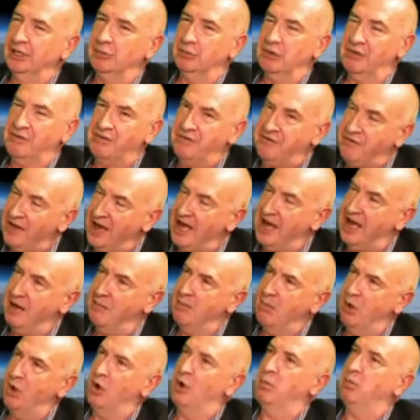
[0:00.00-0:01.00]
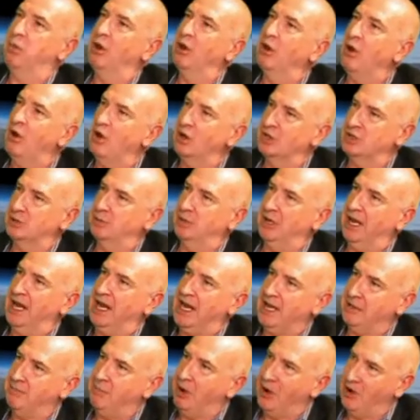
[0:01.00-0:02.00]
there were far more plausible
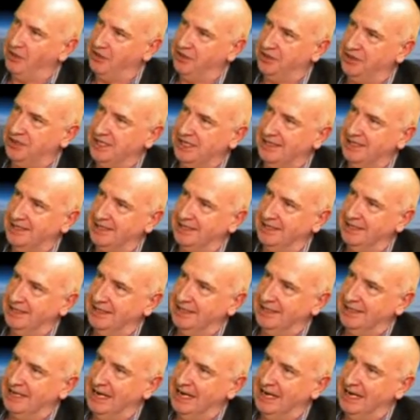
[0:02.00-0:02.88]
hypotheses